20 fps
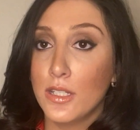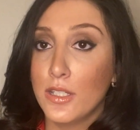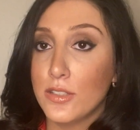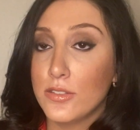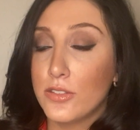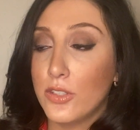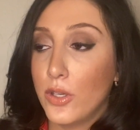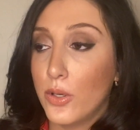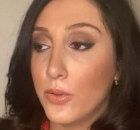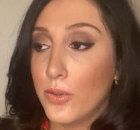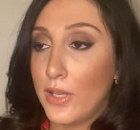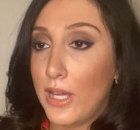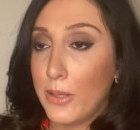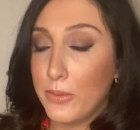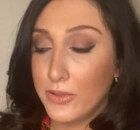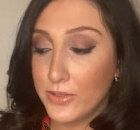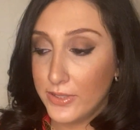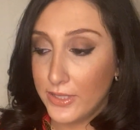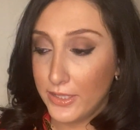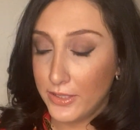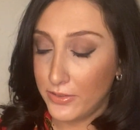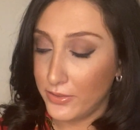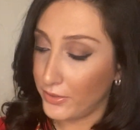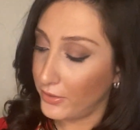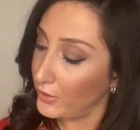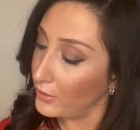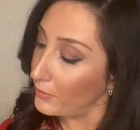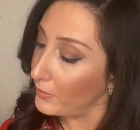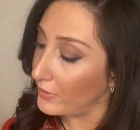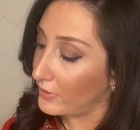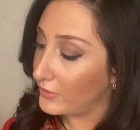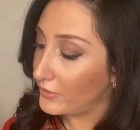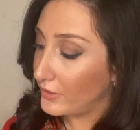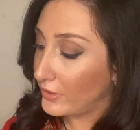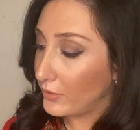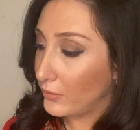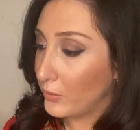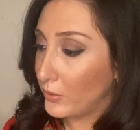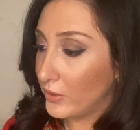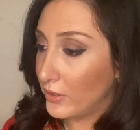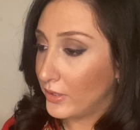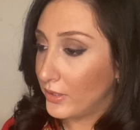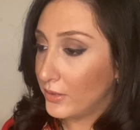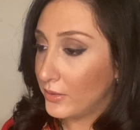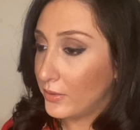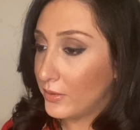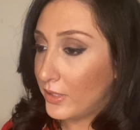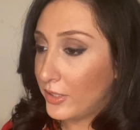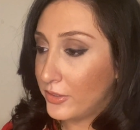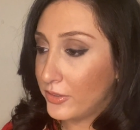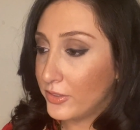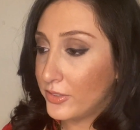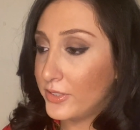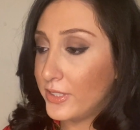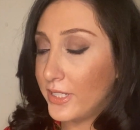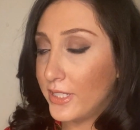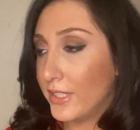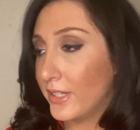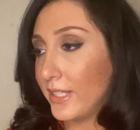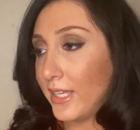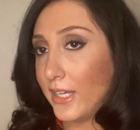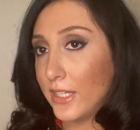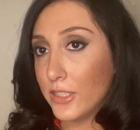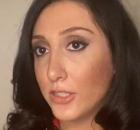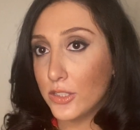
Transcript: So I will say a secure person will understand that